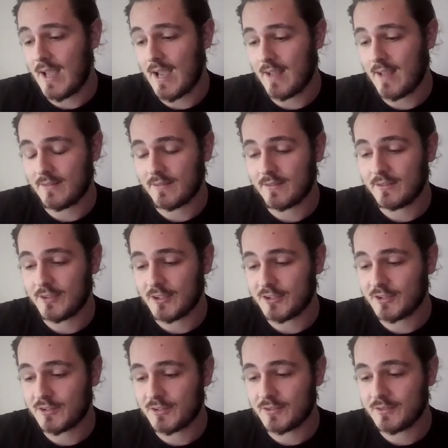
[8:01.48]
then
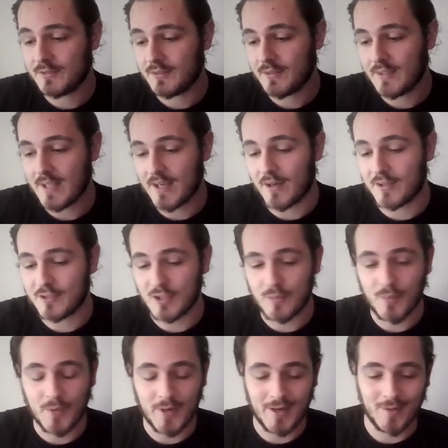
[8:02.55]
just it got to the
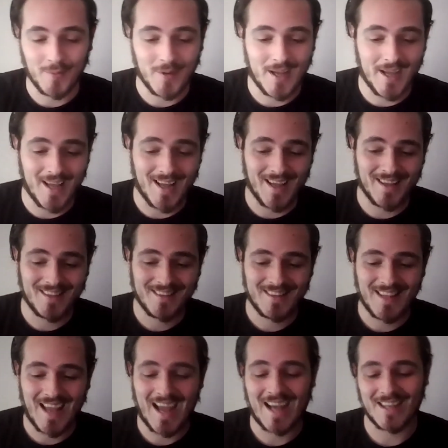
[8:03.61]
point where,
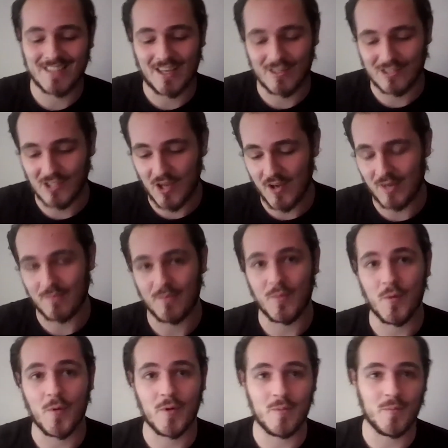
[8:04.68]
as I was learning
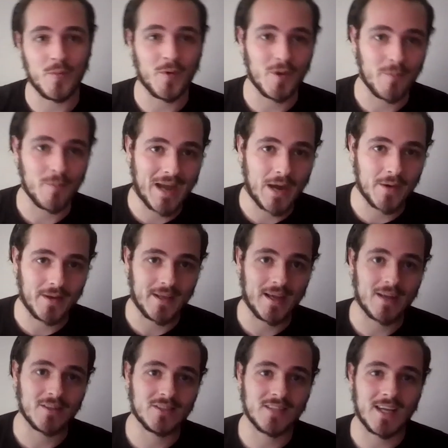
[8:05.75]
more and more about it,
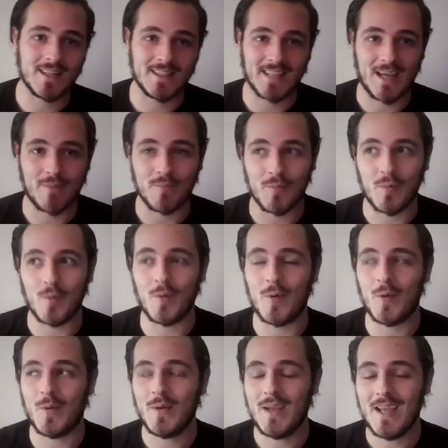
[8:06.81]
I was starting to get
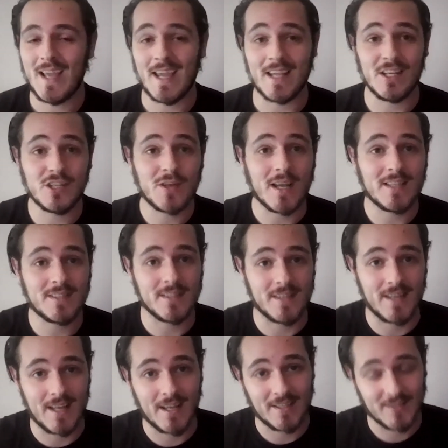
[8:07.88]
more interested
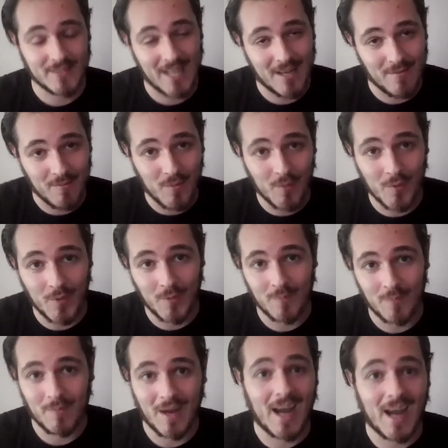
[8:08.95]
in it. I was getting
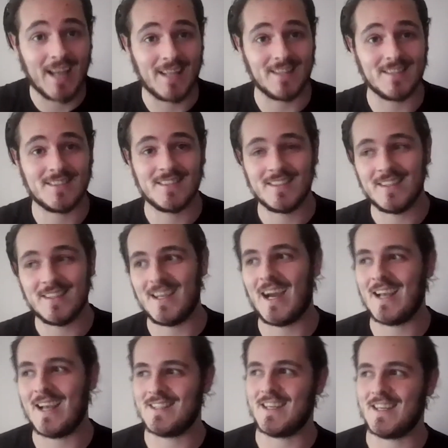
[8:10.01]
more behind the
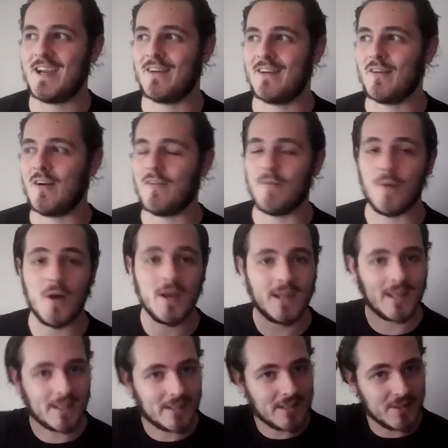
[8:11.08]
idea of
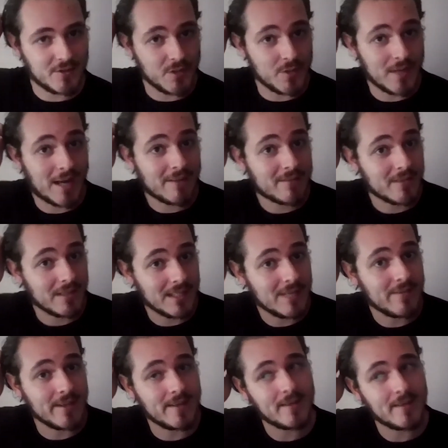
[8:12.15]
working and doing that for a
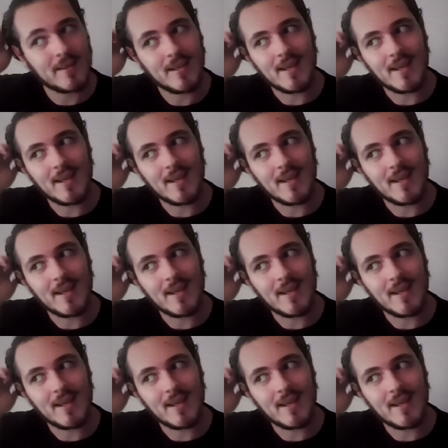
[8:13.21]
living.